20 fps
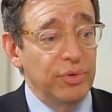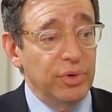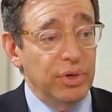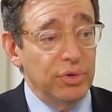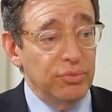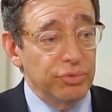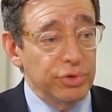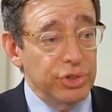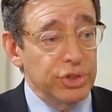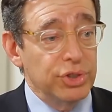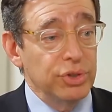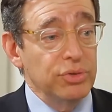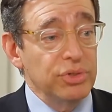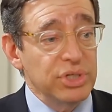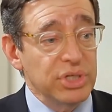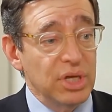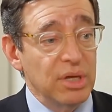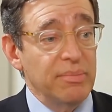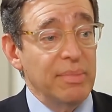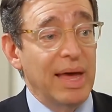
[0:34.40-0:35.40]
you can reduce
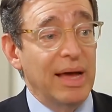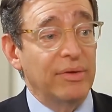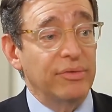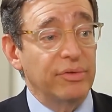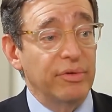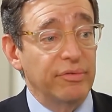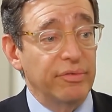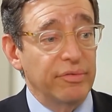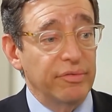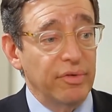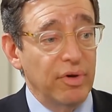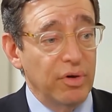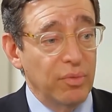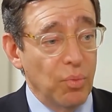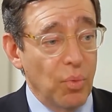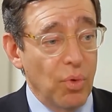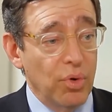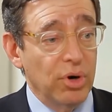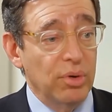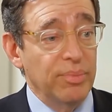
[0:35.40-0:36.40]
the amount of
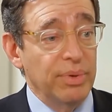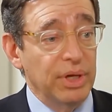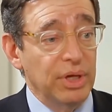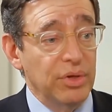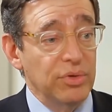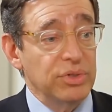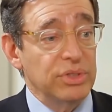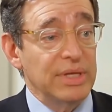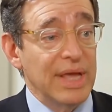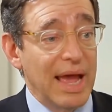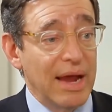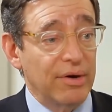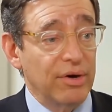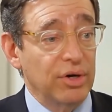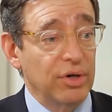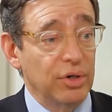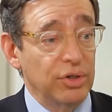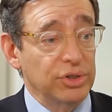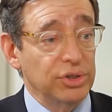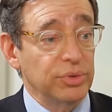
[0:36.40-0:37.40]
water being used in
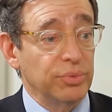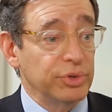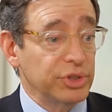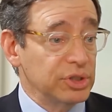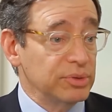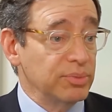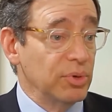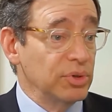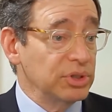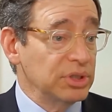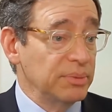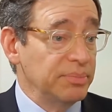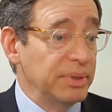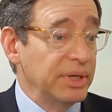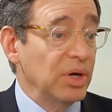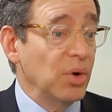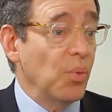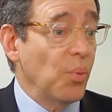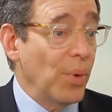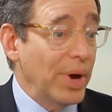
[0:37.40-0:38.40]
agriculture, which is mostly
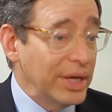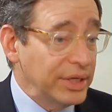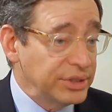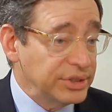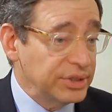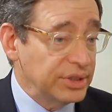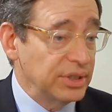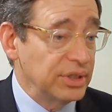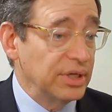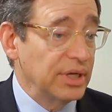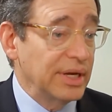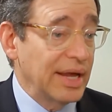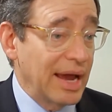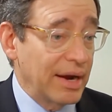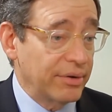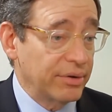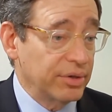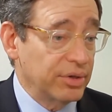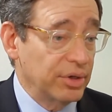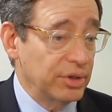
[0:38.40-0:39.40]
being wasted in
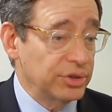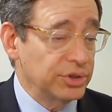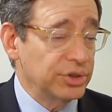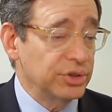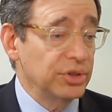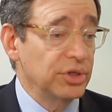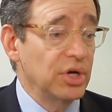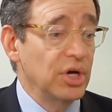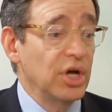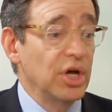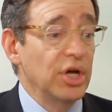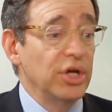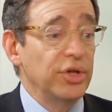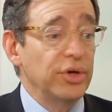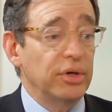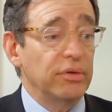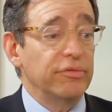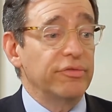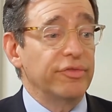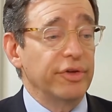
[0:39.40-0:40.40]
agriculture, you
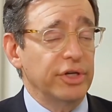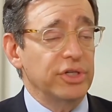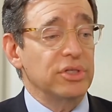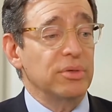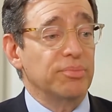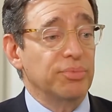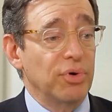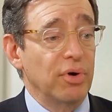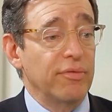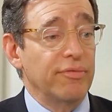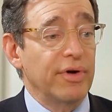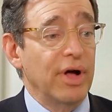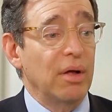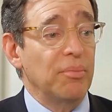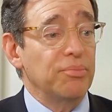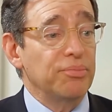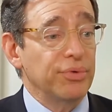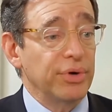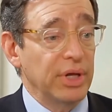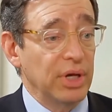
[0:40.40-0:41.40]
can fix the profile
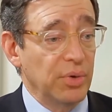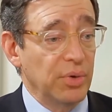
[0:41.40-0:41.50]
pretty